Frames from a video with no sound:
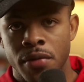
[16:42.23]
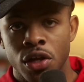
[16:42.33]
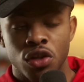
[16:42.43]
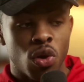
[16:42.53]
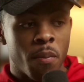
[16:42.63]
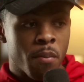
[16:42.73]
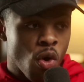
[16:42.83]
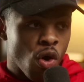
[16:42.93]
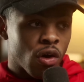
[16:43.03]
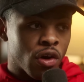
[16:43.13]
The
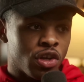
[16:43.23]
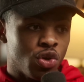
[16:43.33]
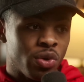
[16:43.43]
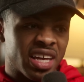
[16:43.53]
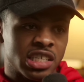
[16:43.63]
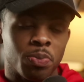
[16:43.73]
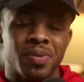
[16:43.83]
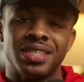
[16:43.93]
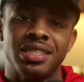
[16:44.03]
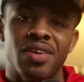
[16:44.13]
more you get
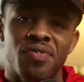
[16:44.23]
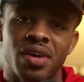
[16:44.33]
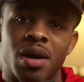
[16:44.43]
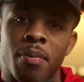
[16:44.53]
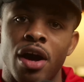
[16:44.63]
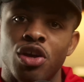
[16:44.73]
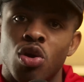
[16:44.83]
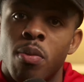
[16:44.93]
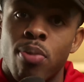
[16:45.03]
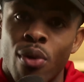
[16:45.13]
specific about
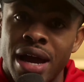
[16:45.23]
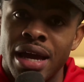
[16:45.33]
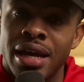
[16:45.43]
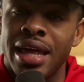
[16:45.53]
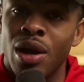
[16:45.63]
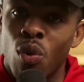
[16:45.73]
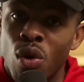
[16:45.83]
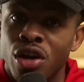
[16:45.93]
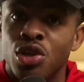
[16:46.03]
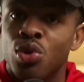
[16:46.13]
your brand and
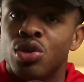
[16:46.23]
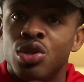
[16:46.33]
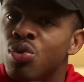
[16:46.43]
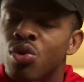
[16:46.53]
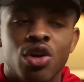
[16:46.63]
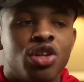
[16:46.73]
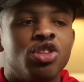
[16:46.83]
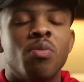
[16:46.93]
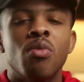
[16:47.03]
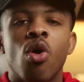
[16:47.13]
what you do,
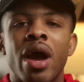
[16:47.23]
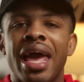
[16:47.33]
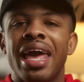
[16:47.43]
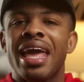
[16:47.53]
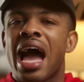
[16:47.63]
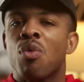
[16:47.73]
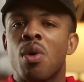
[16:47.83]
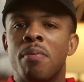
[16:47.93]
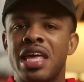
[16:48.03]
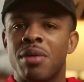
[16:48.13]
the more AI
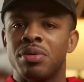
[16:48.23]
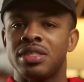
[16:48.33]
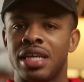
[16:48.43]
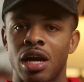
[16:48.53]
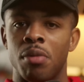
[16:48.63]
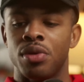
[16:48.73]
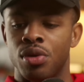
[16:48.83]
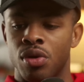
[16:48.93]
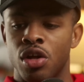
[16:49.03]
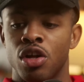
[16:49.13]
will be able to help you.
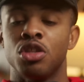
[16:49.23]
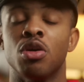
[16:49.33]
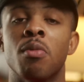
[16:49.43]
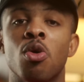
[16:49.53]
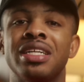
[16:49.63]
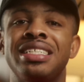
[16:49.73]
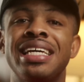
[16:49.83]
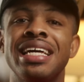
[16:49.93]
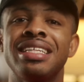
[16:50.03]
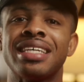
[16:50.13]
The more
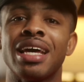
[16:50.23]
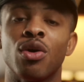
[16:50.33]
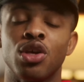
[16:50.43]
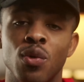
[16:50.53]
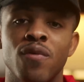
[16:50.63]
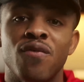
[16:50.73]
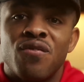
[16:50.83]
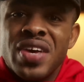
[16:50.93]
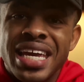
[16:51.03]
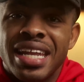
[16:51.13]
detail you
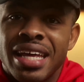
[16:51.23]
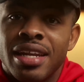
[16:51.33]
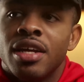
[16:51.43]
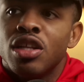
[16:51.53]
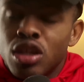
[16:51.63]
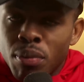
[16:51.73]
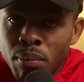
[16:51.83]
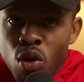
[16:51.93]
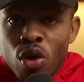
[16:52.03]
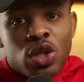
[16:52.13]
feed it, the
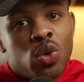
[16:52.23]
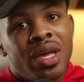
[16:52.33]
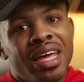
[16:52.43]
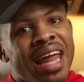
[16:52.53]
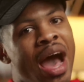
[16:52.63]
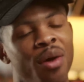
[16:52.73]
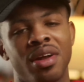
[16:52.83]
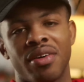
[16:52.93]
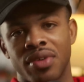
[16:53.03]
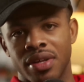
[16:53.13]
more you get out
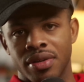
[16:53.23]
of it.